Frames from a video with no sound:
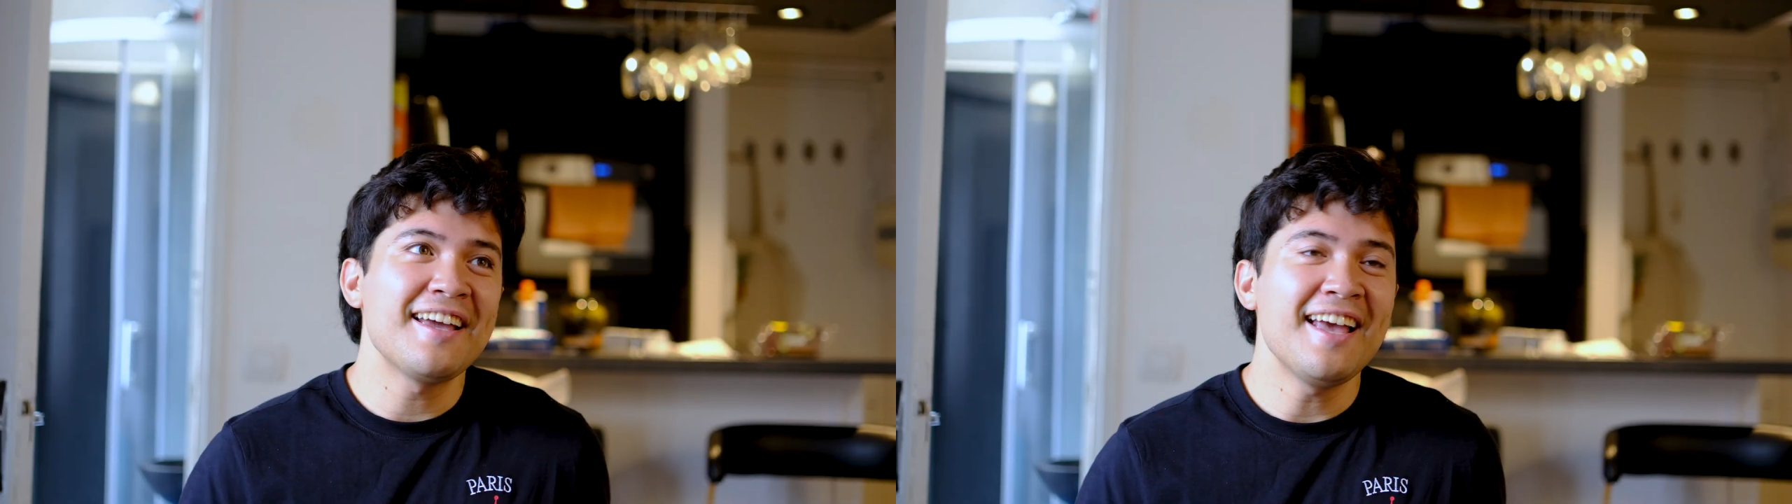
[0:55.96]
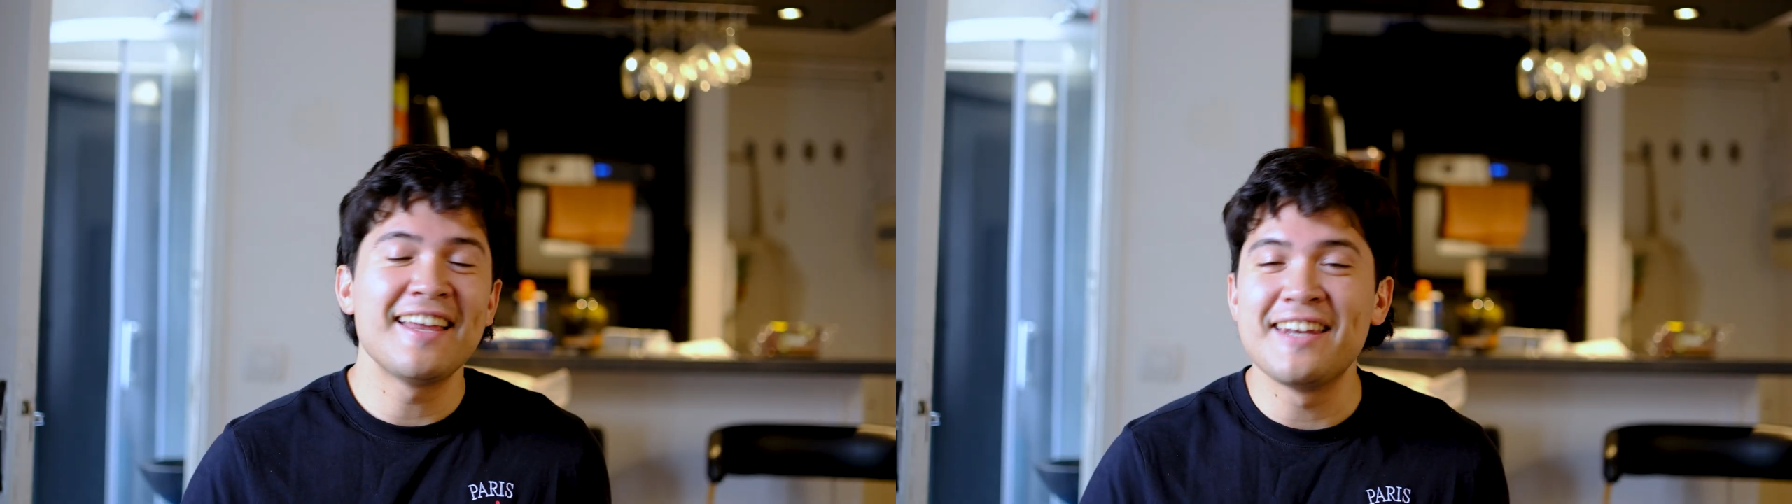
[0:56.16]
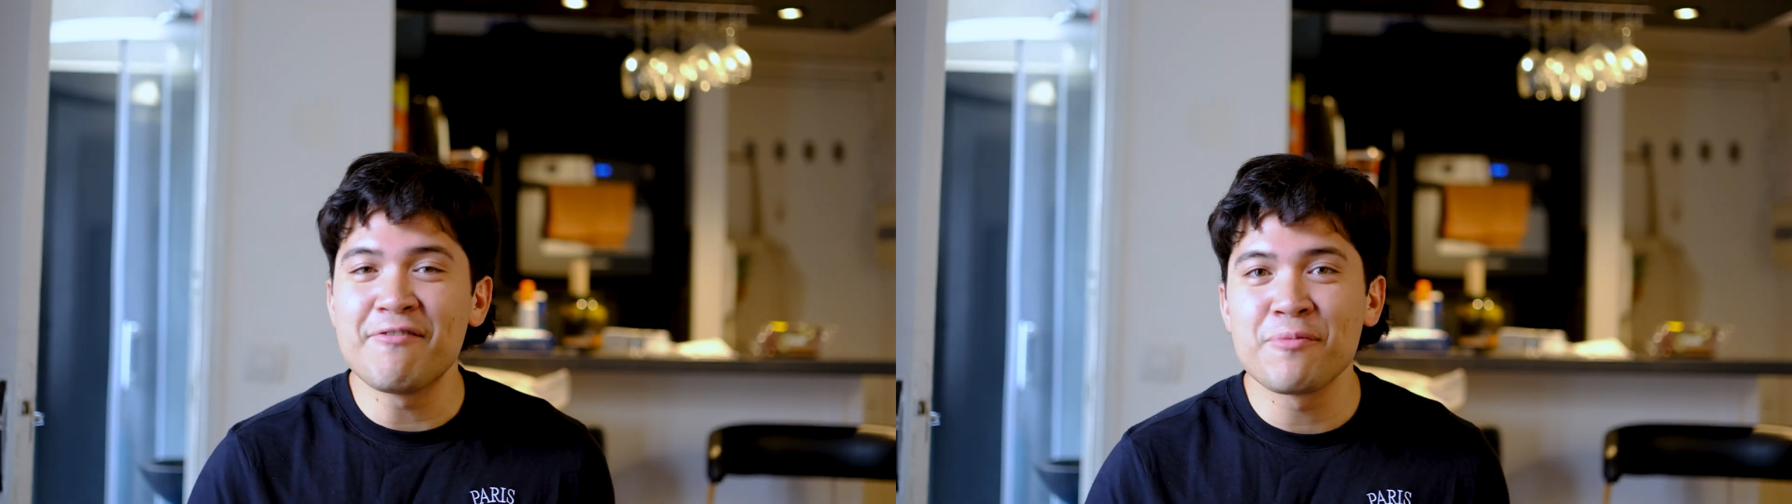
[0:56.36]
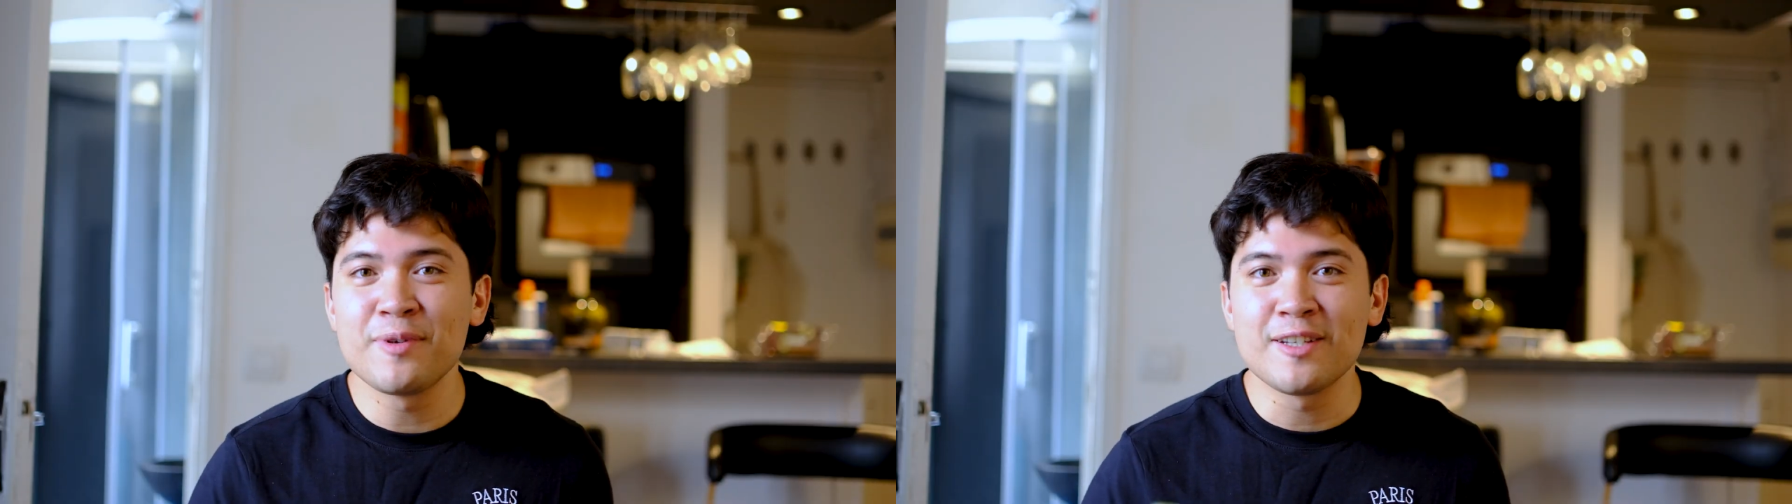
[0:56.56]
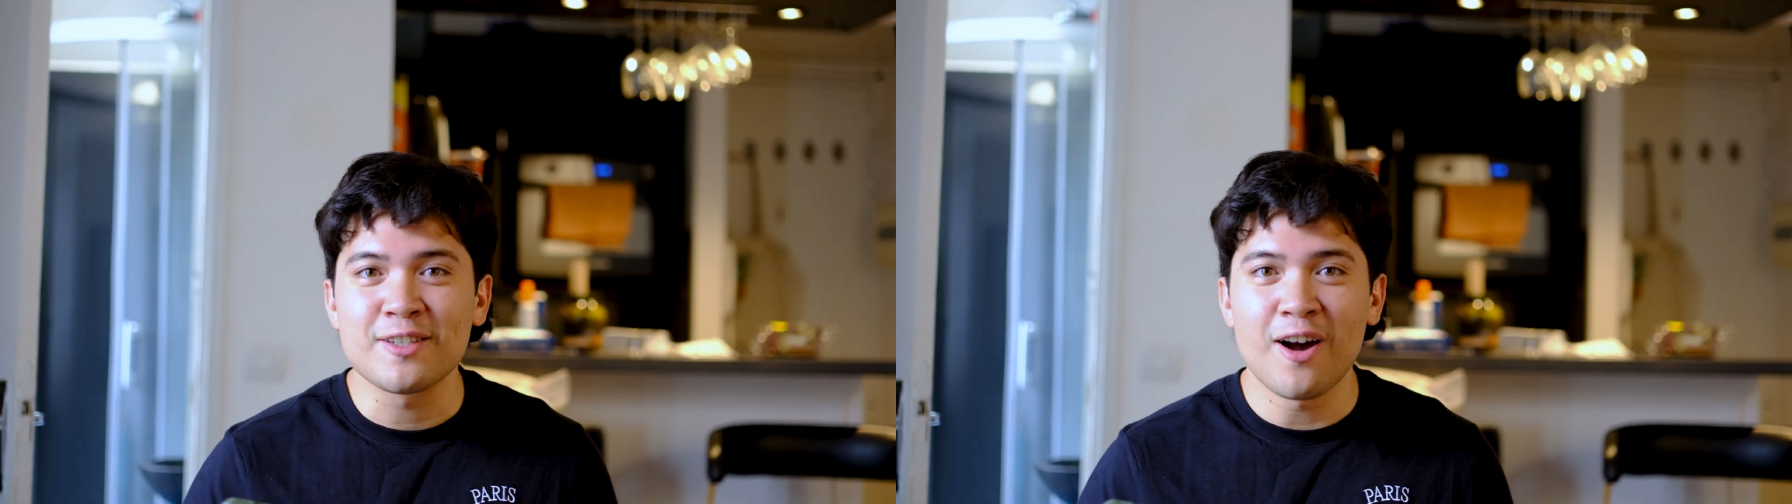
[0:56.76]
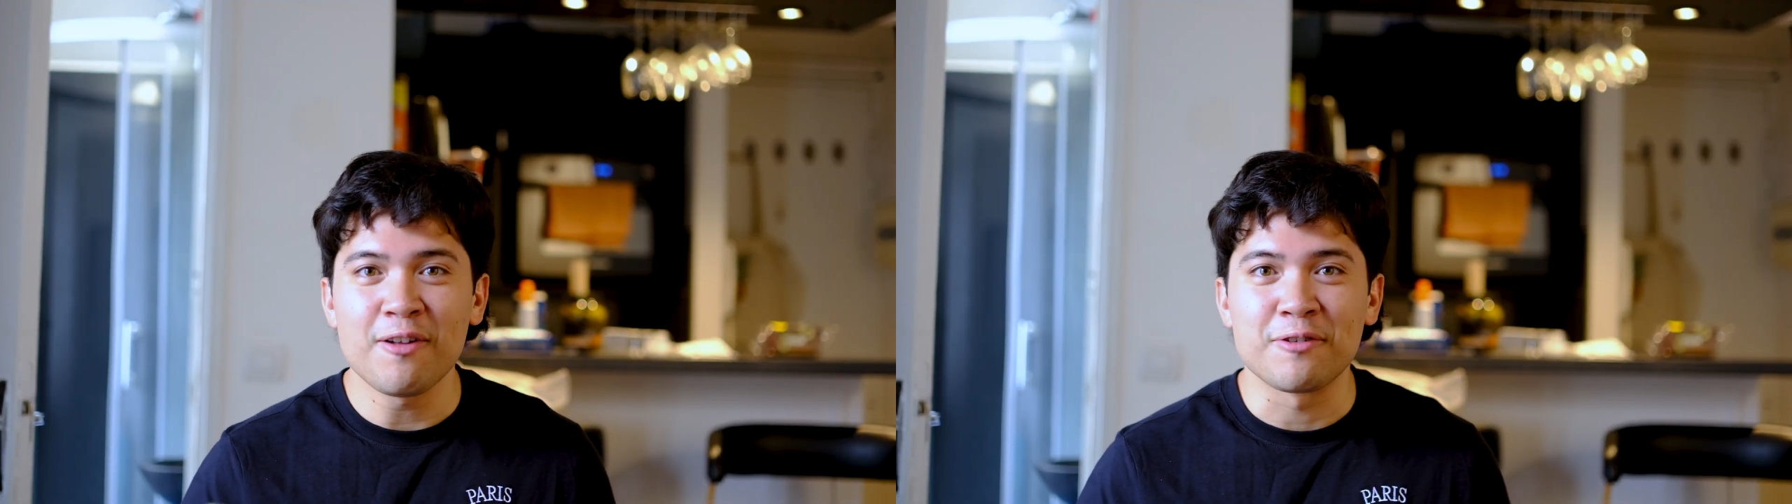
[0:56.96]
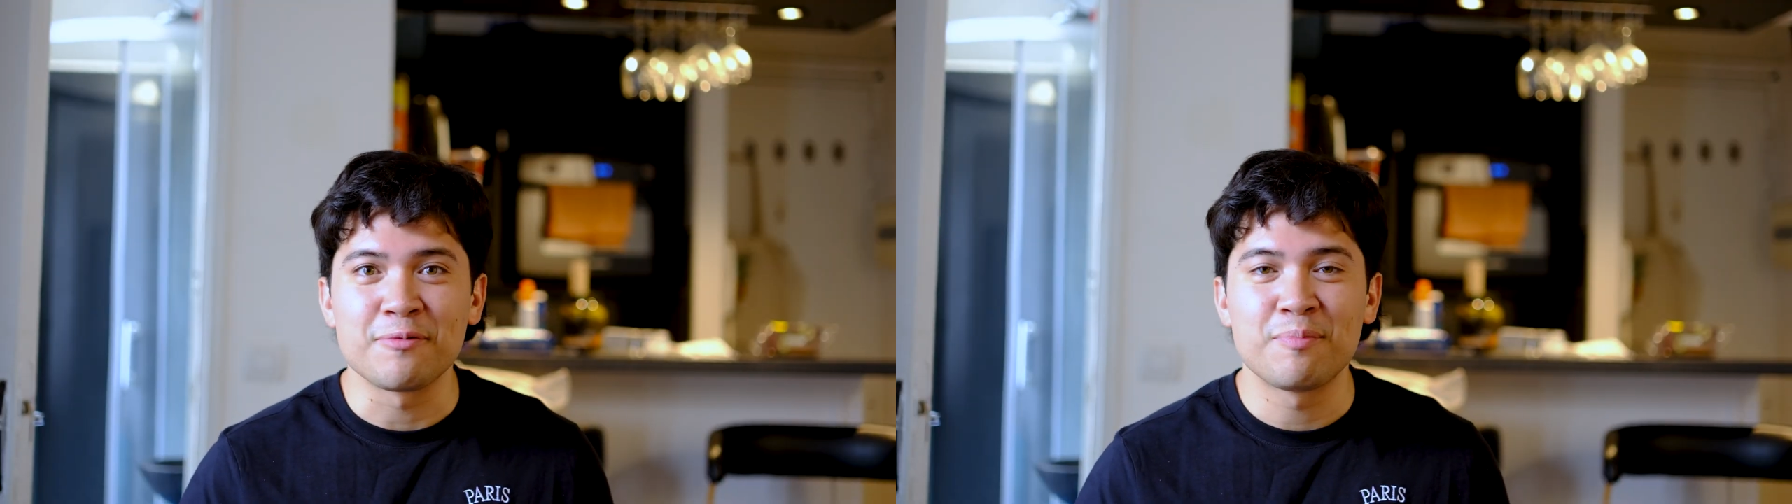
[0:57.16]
had never been to Scotland